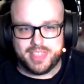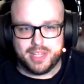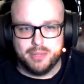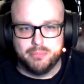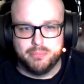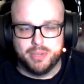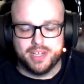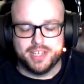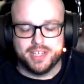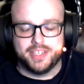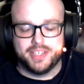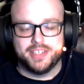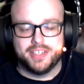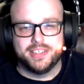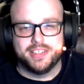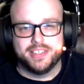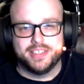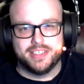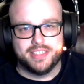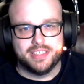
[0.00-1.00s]
But
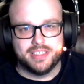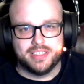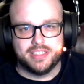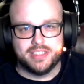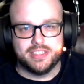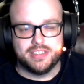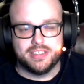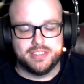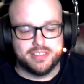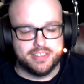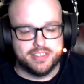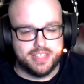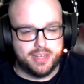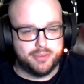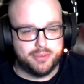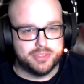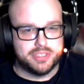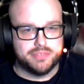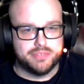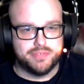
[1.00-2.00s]

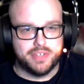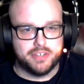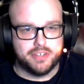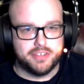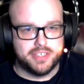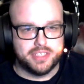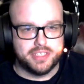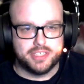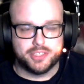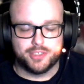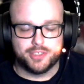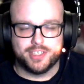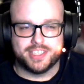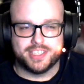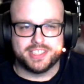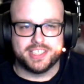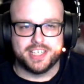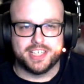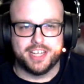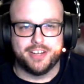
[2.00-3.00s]
that was a very
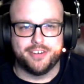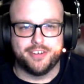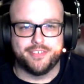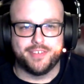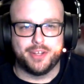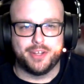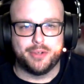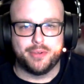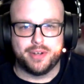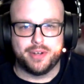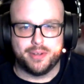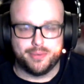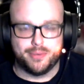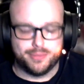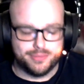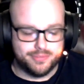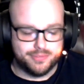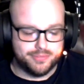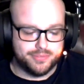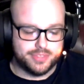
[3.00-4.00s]
interesting interview, and I
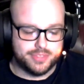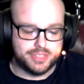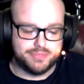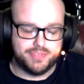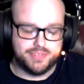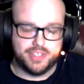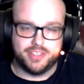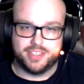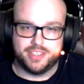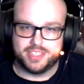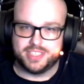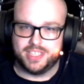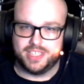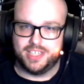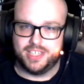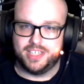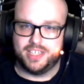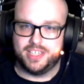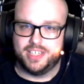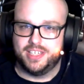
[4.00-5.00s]
was very
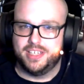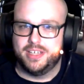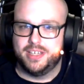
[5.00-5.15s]
excited.